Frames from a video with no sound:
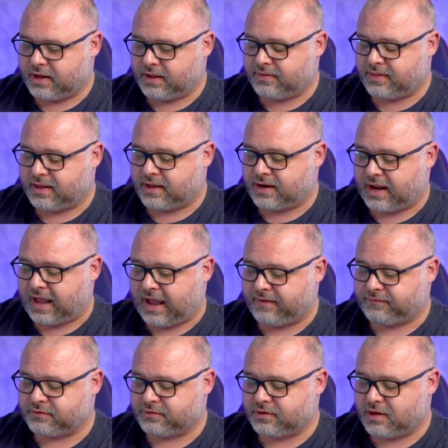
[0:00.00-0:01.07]
And then
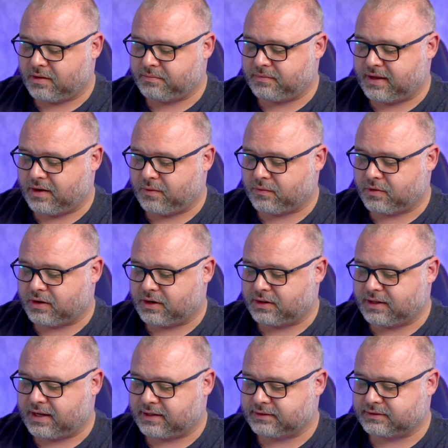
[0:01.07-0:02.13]
after the update, we're gonna
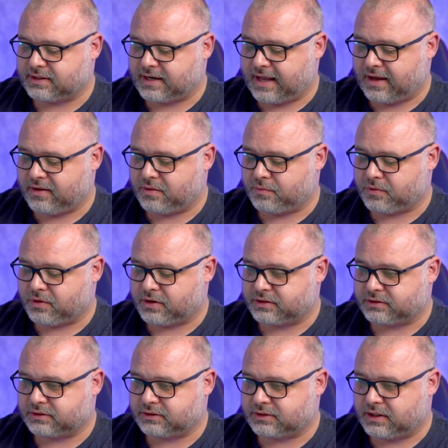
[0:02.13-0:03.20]
test it out, and we're gonna
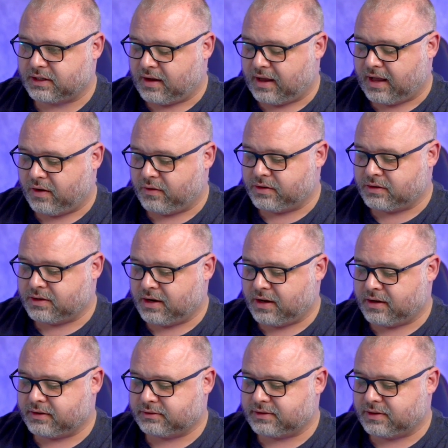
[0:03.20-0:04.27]
see how it does.